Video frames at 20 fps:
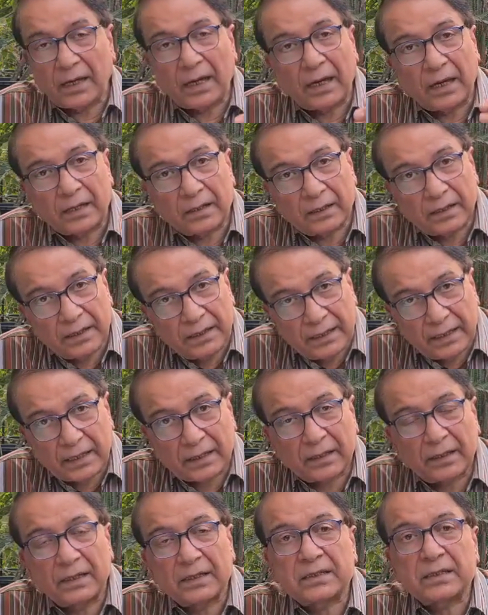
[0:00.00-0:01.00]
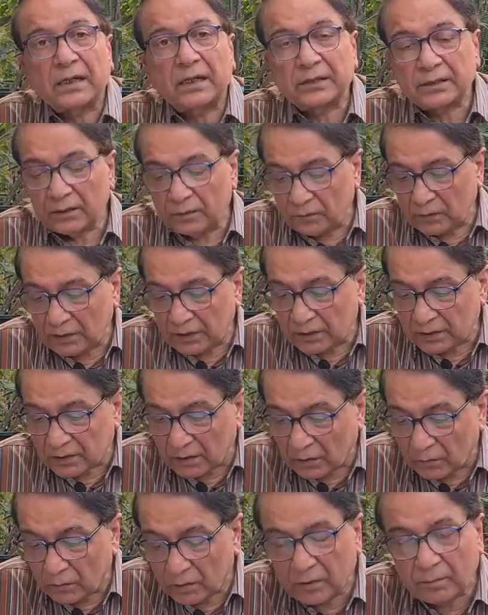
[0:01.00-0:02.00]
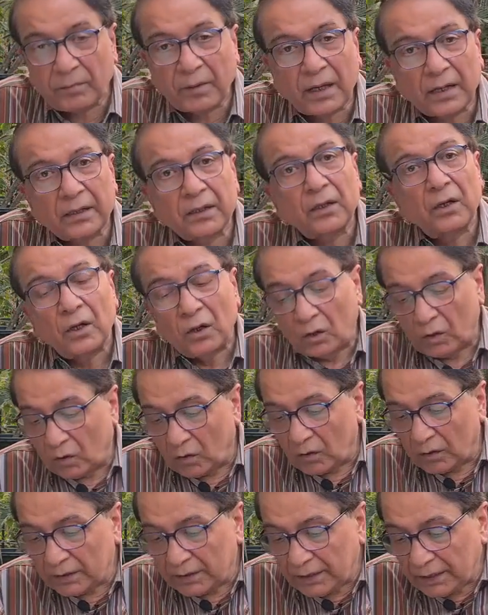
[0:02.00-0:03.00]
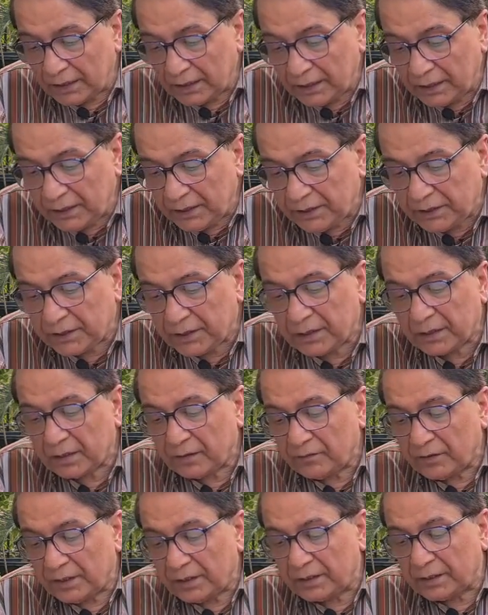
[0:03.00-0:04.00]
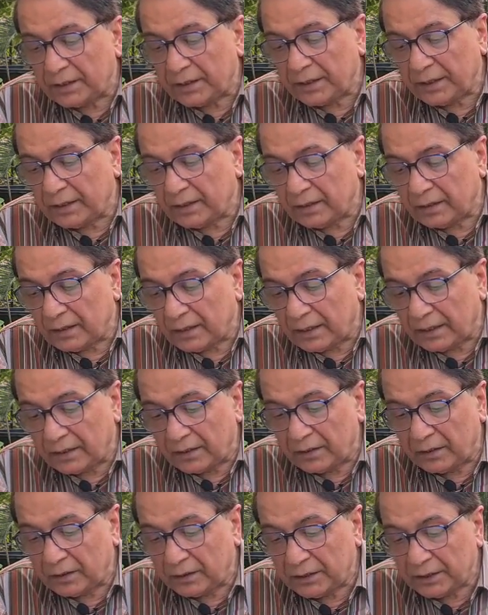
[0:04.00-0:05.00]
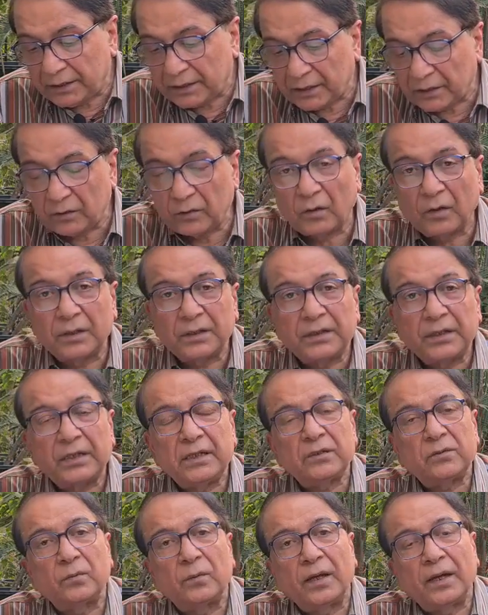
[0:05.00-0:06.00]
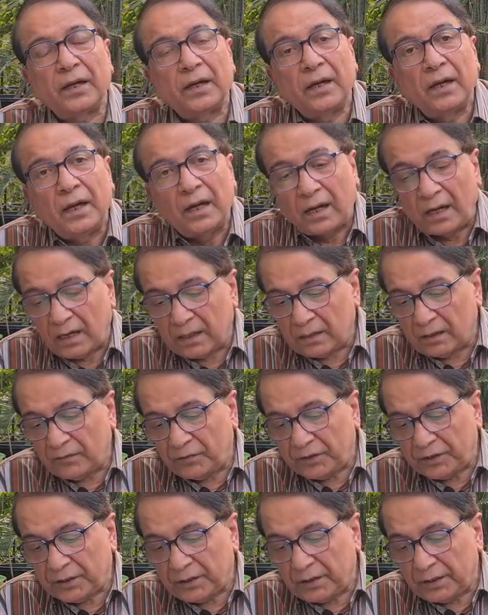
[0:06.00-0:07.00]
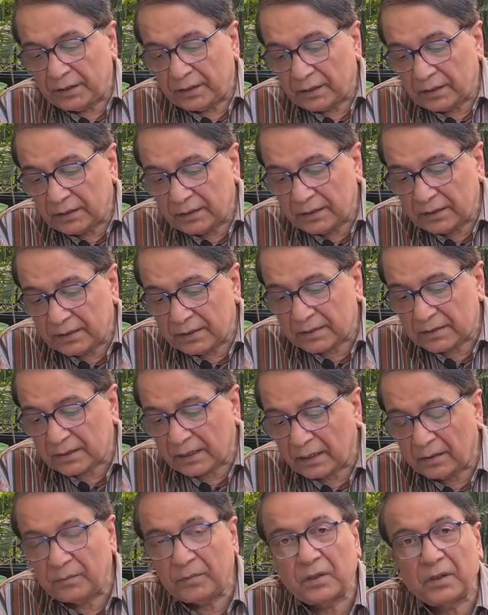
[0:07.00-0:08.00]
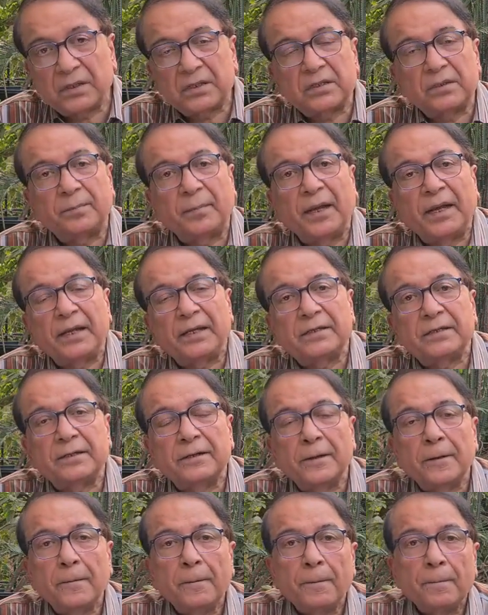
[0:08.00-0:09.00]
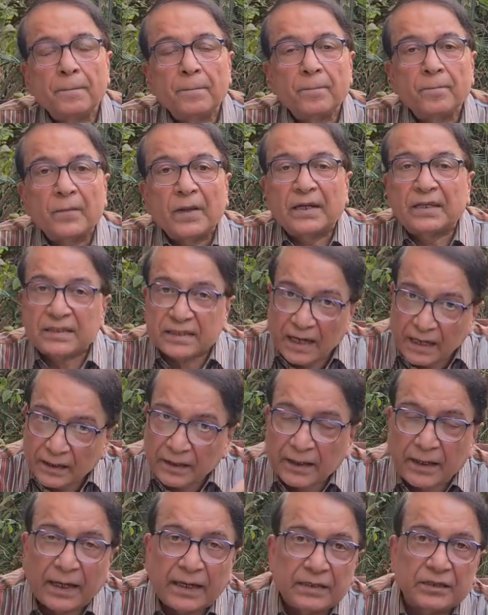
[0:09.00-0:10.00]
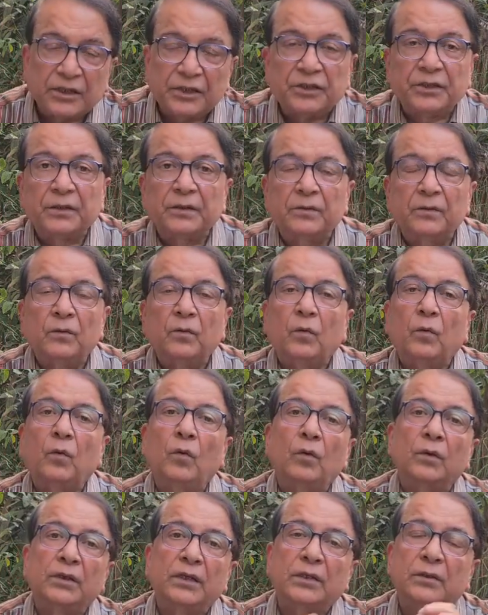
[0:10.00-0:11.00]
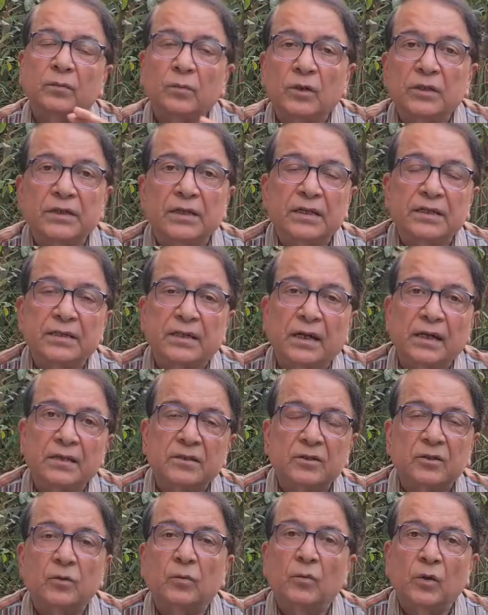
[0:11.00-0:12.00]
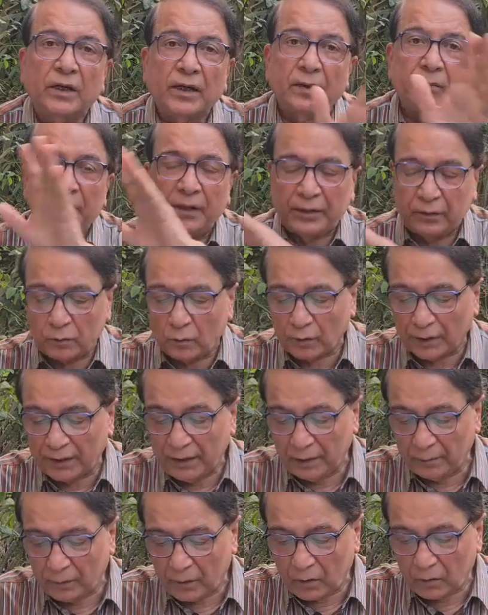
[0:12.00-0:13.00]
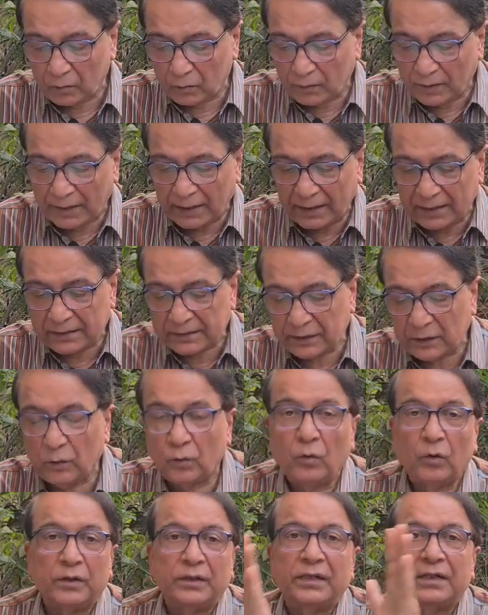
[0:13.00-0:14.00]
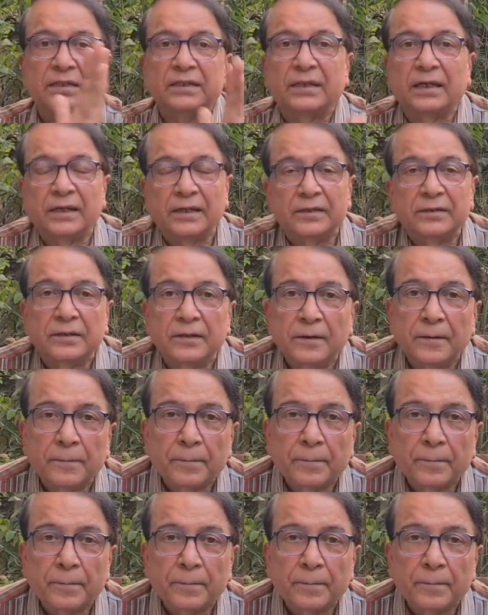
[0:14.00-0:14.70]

had a discussion with his counterpart on the initiative in critical and energy technologies, where artificial intelligence, cyber, space, standardization, all this was discussed. So what are we talking about when I say all these things?